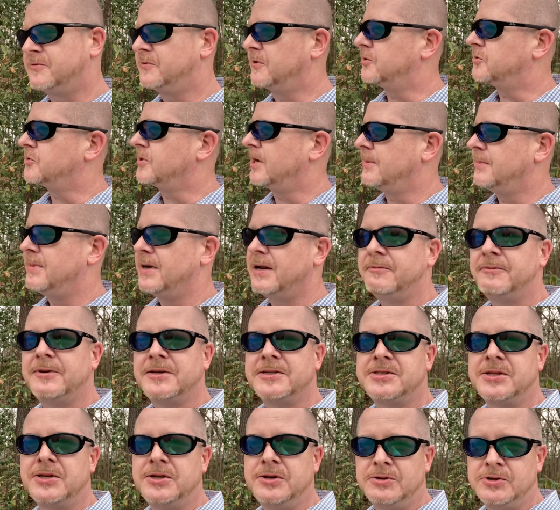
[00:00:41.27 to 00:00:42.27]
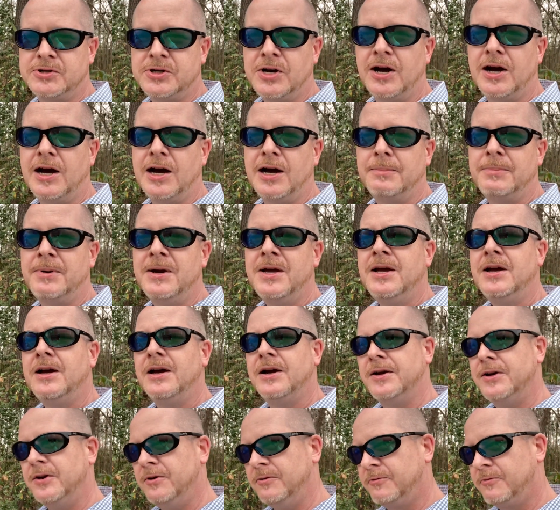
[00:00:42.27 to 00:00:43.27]
If you're trying to manifest a new job,
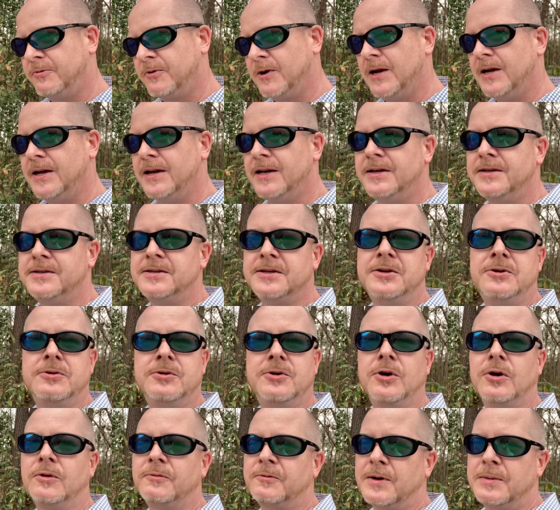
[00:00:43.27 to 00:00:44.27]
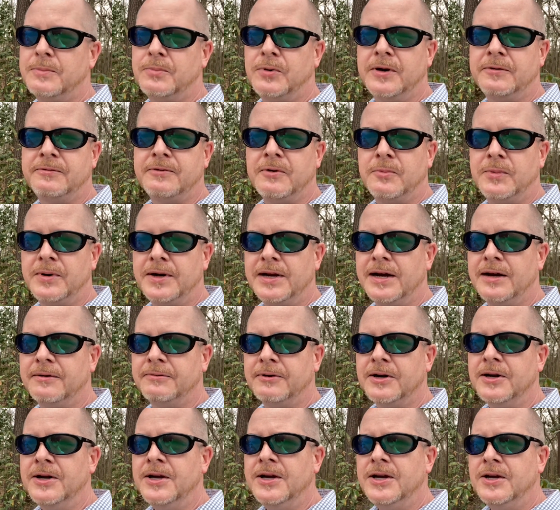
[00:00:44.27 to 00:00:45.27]
a new friend, a new girlfriend, boyfriend,
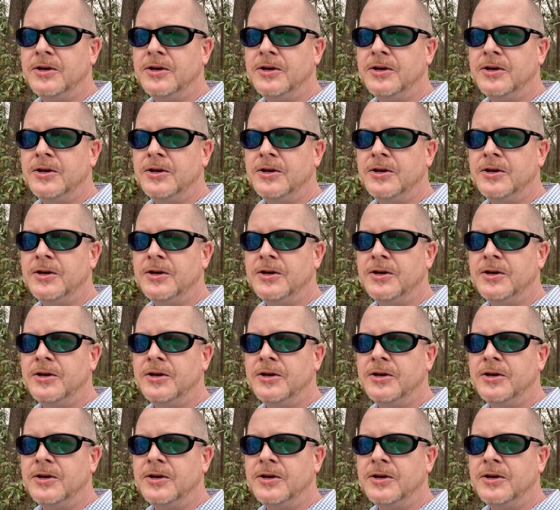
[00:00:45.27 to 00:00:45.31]
whatever,